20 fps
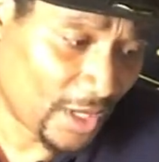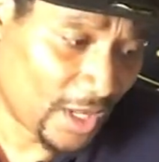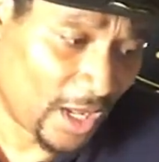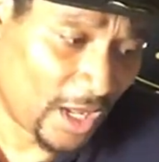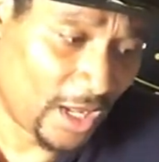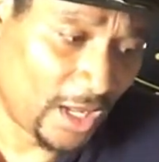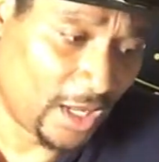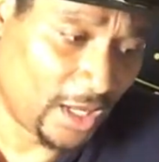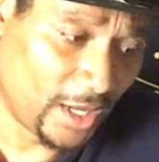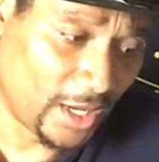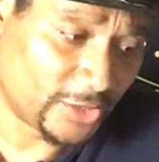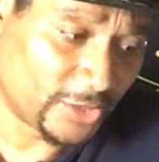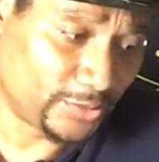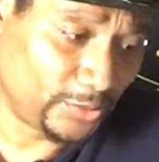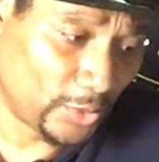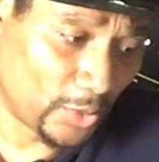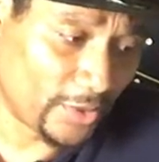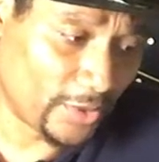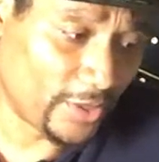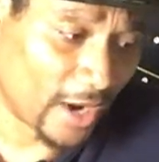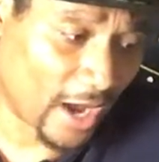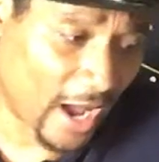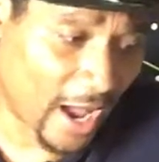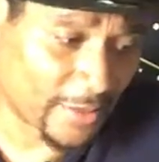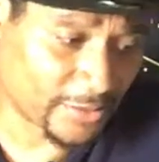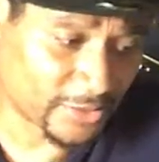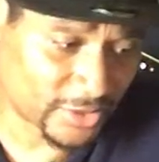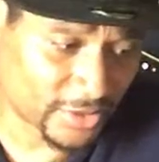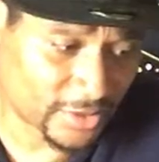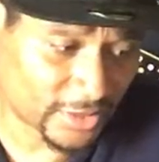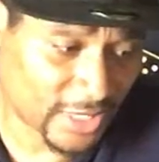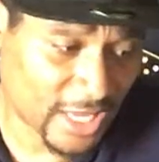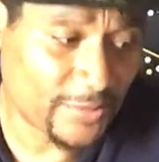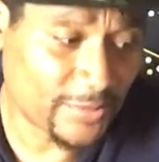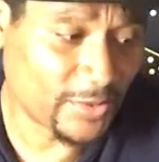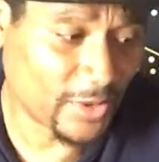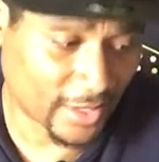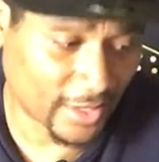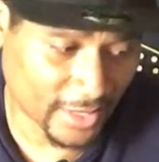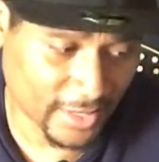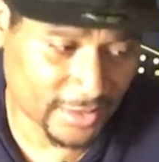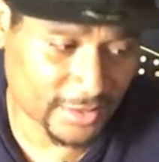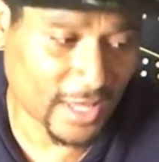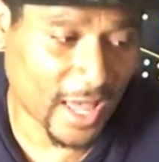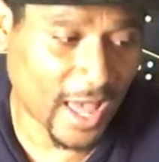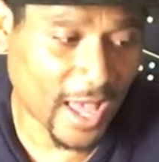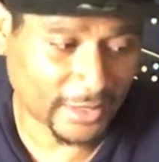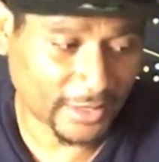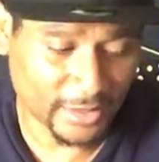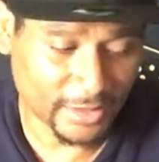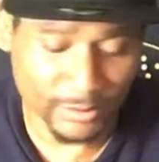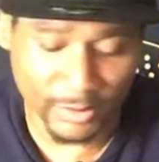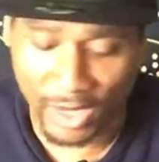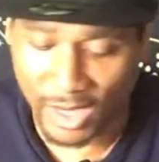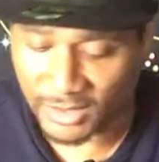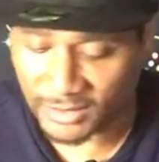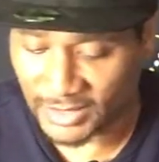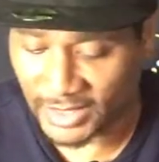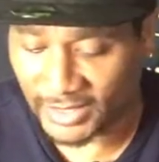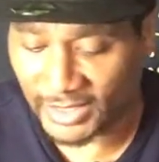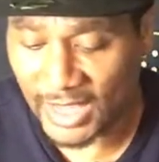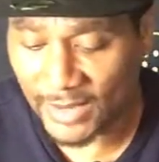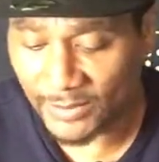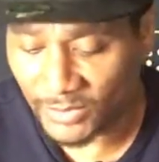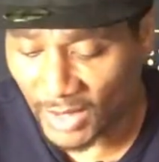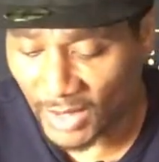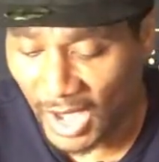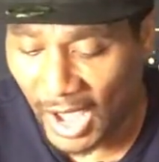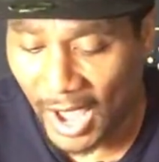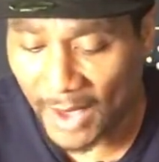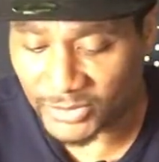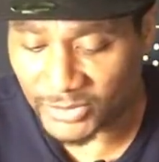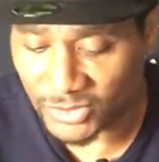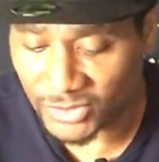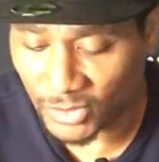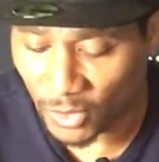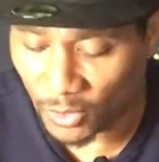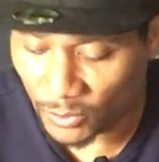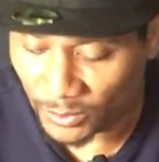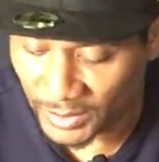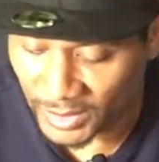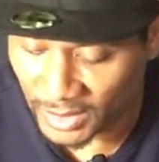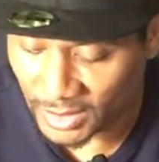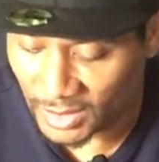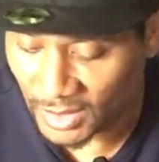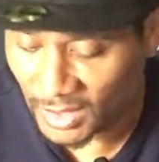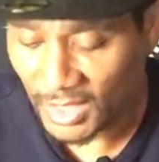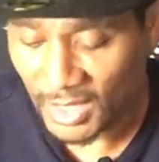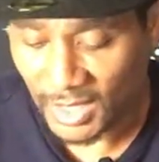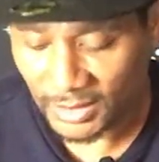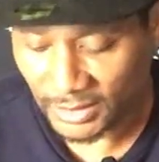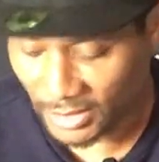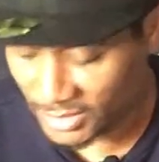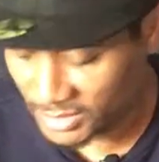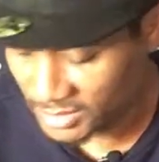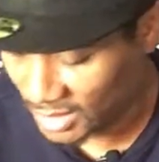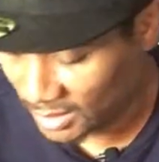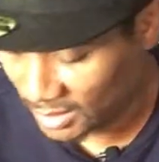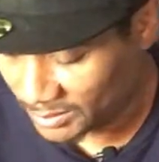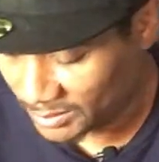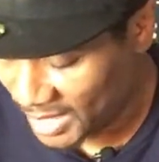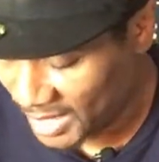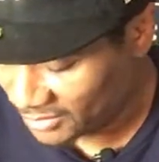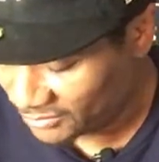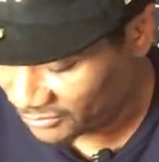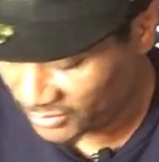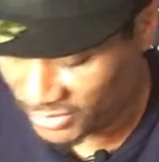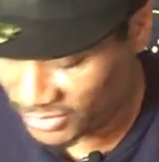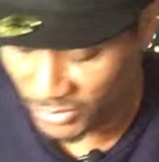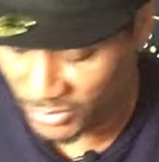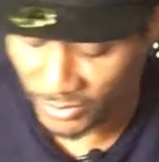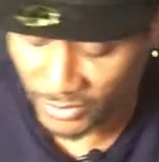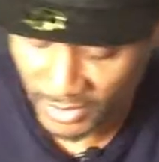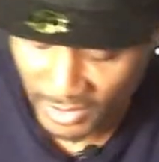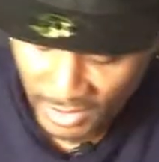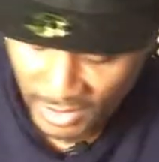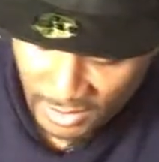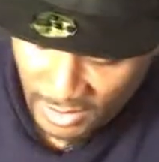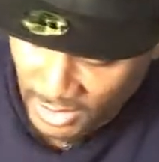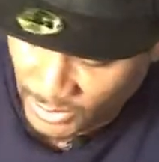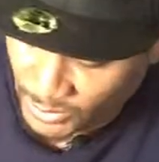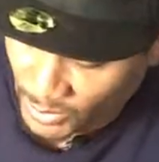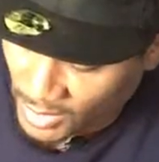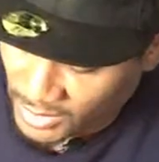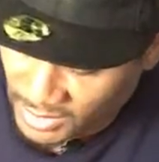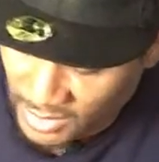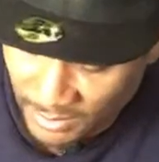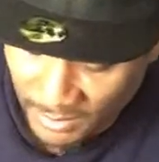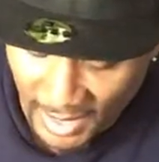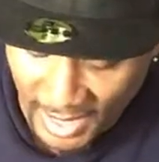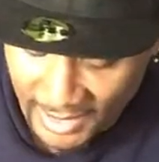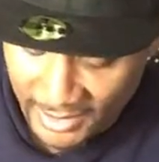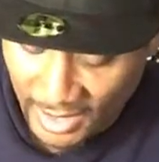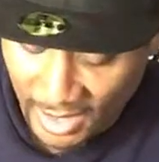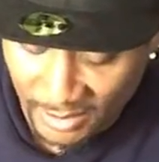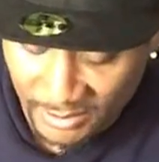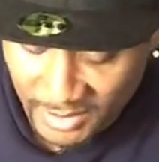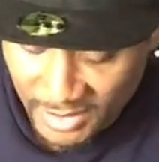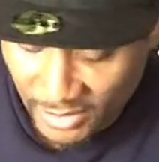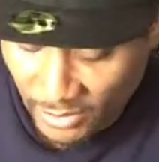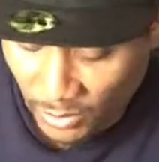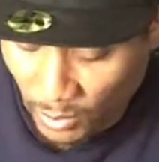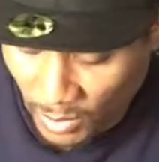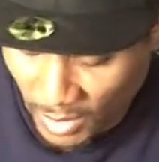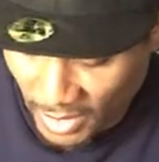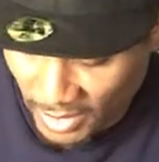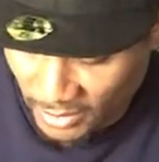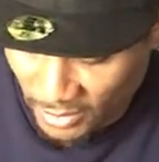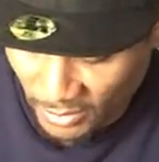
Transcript: Uh, explore your options. Keep your exactly, boss lady. Keep your options open. There's something better for you. This person might not be the one.